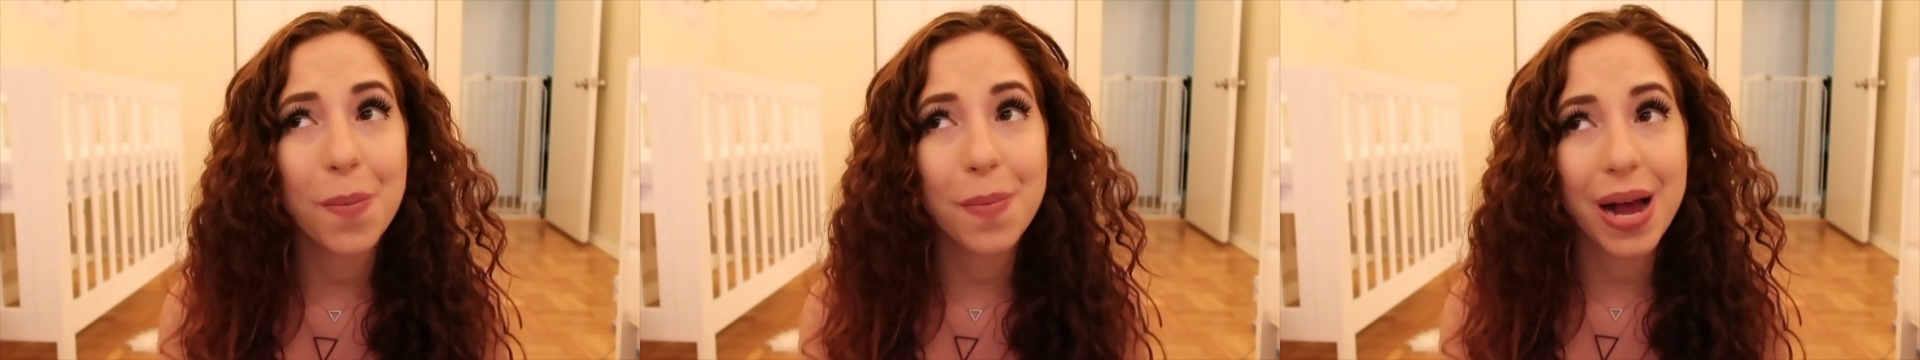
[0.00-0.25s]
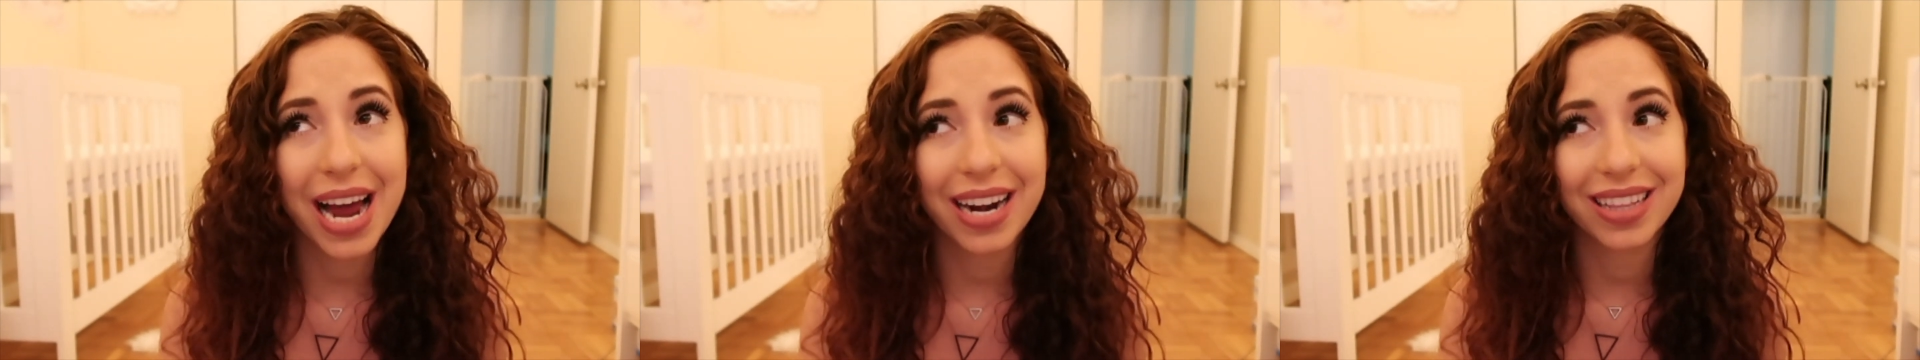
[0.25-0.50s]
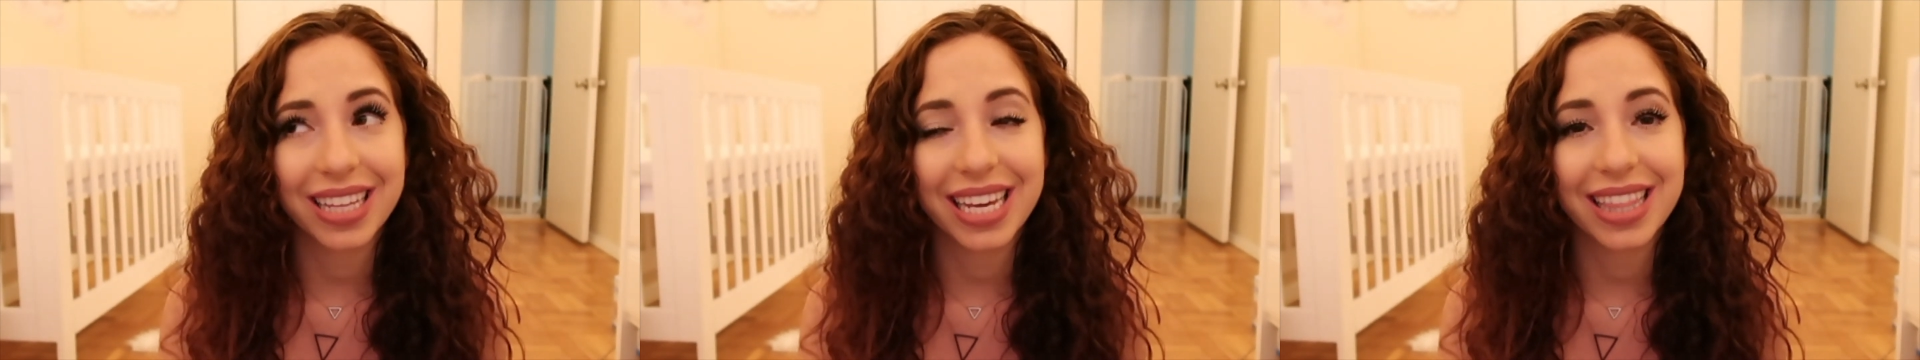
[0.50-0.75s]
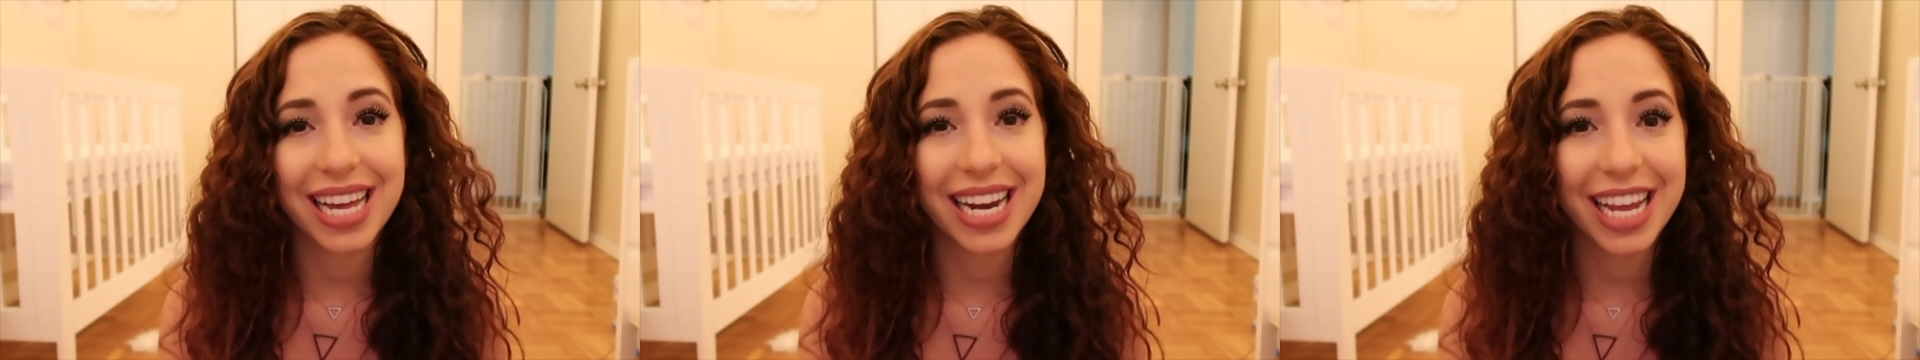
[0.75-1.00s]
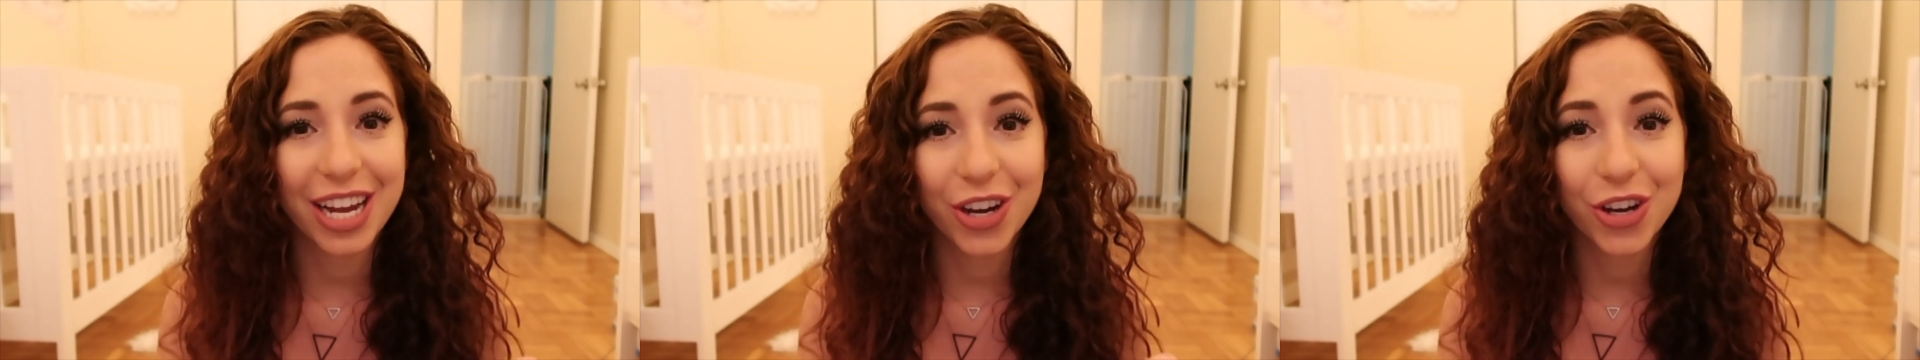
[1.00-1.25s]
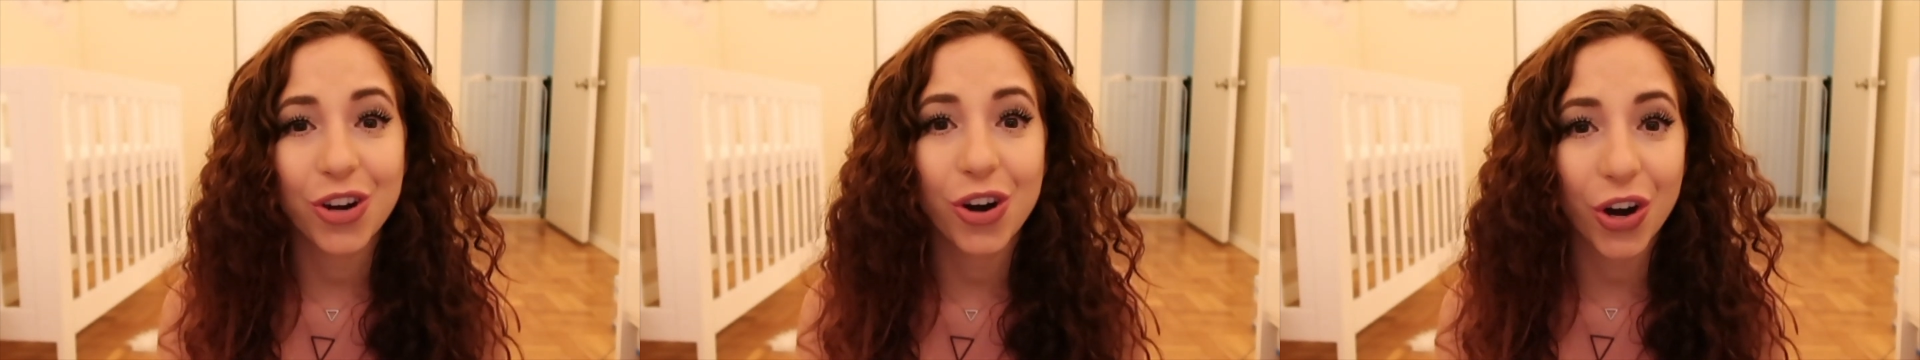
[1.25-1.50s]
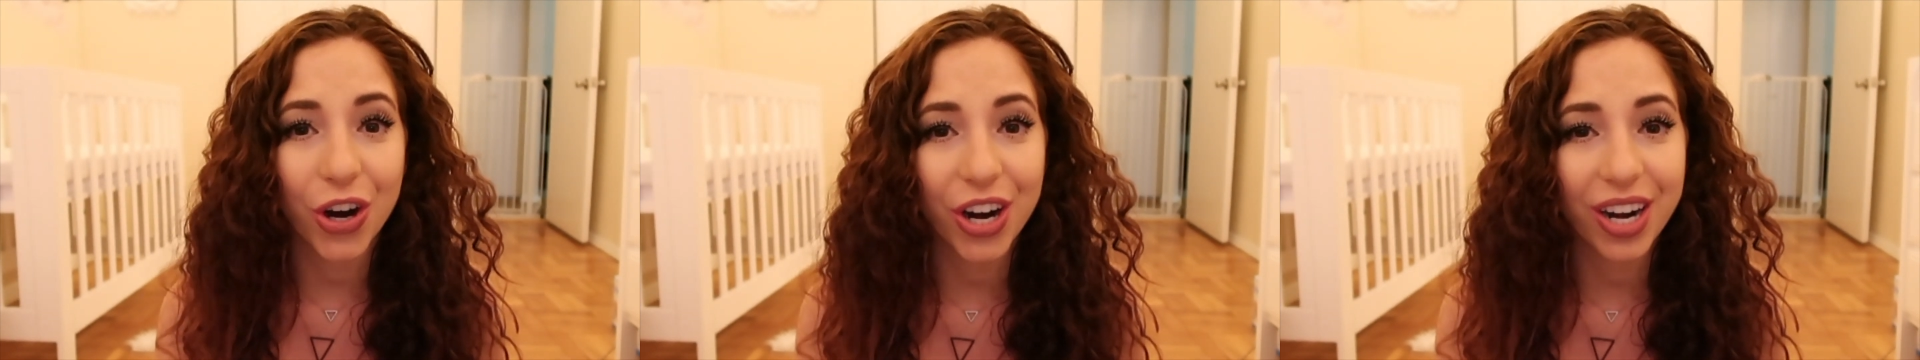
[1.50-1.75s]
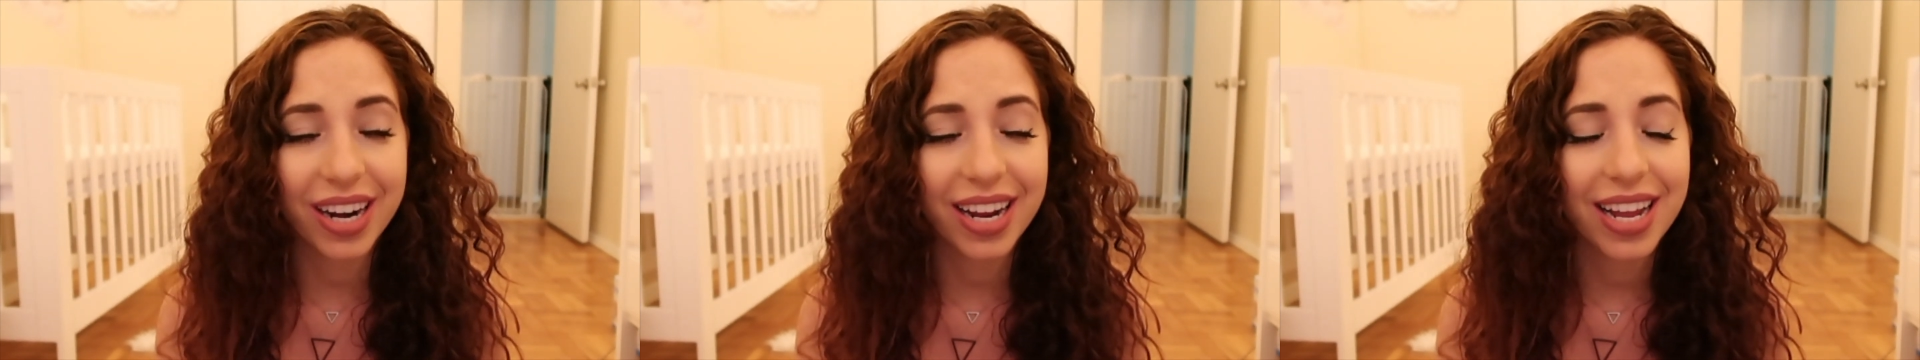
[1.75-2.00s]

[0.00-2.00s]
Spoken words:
badly that it could hurt.